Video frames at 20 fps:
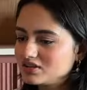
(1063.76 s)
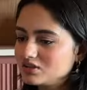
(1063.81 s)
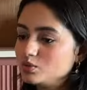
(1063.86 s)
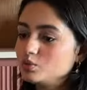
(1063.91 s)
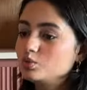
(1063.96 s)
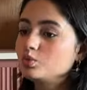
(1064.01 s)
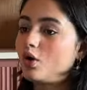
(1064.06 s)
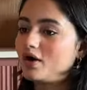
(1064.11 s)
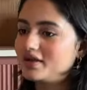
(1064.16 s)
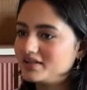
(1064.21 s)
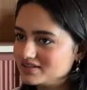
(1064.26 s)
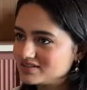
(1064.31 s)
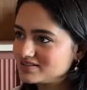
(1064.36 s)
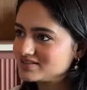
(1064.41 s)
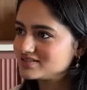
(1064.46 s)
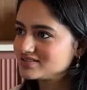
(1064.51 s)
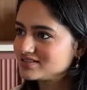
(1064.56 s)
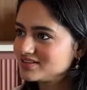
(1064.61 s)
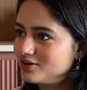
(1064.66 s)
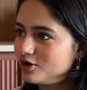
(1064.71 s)
the voice
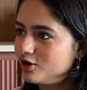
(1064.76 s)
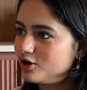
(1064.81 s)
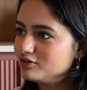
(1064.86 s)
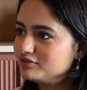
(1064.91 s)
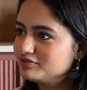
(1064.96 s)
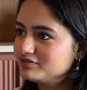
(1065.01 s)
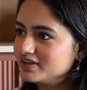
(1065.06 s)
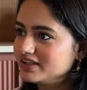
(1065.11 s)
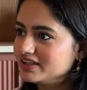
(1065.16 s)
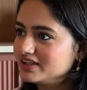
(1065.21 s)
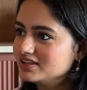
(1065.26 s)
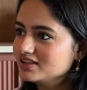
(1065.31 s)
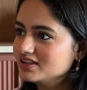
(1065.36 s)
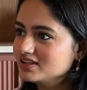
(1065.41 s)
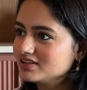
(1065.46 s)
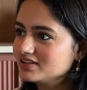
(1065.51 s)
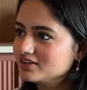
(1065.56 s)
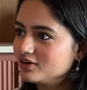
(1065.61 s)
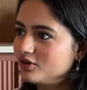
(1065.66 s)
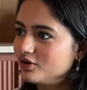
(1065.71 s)
of
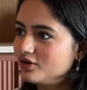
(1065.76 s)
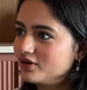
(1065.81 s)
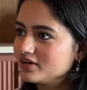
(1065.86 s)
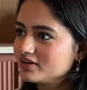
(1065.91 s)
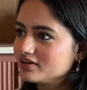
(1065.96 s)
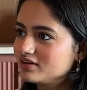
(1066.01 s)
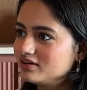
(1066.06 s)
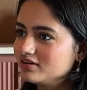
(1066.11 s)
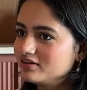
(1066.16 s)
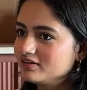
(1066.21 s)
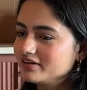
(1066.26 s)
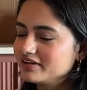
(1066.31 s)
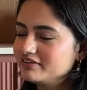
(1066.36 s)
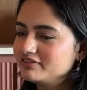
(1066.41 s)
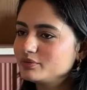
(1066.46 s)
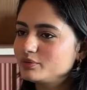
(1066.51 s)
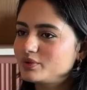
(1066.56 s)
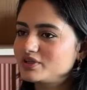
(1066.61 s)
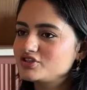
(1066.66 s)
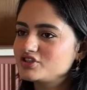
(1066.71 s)
Faridan or uh,
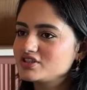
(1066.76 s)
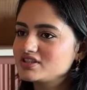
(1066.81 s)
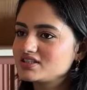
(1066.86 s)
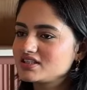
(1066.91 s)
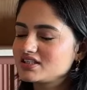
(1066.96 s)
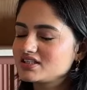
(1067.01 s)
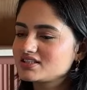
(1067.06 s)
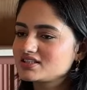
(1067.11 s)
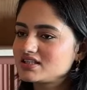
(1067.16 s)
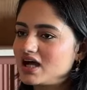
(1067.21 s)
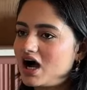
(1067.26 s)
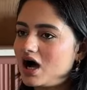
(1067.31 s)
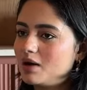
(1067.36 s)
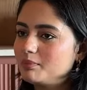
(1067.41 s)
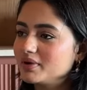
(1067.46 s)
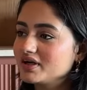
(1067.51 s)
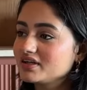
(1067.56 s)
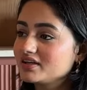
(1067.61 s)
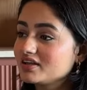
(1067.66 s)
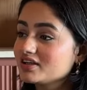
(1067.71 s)
even when she says
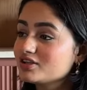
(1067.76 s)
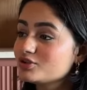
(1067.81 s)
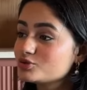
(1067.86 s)
Aapa Nahi